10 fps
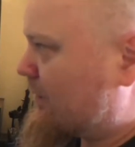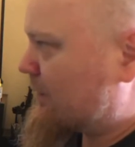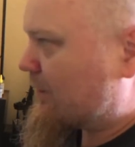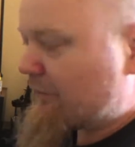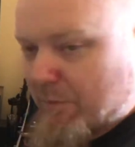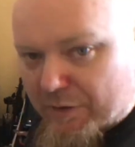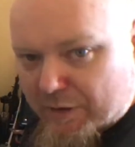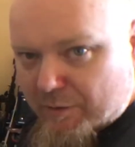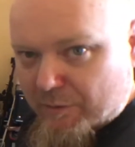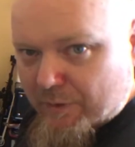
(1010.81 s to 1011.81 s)
So if I'm going
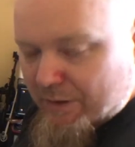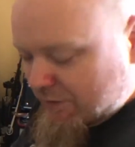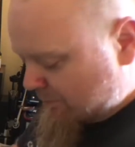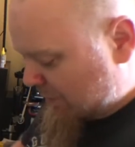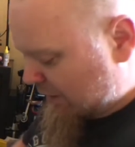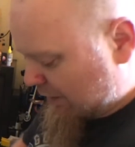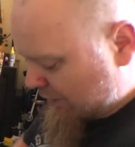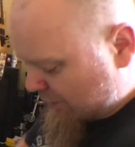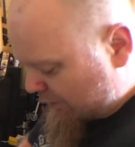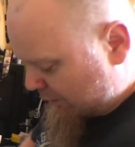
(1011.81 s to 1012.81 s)
to make that
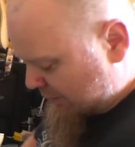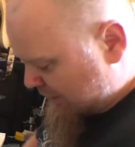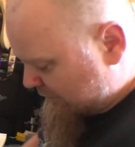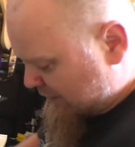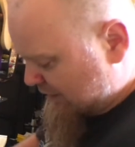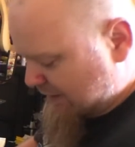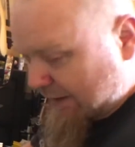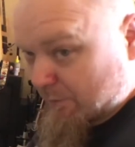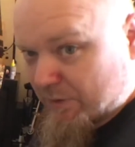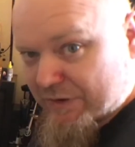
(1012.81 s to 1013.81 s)
into coils, I have to
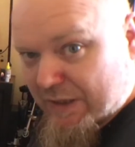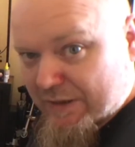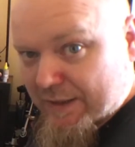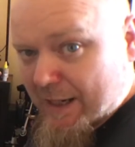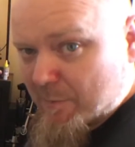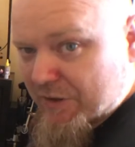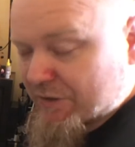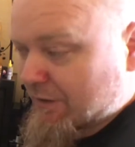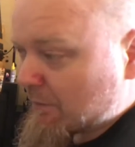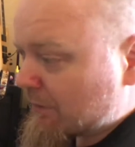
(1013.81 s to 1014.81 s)
decide what size
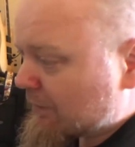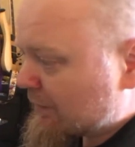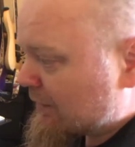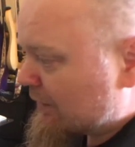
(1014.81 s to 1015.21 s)
diameter I want.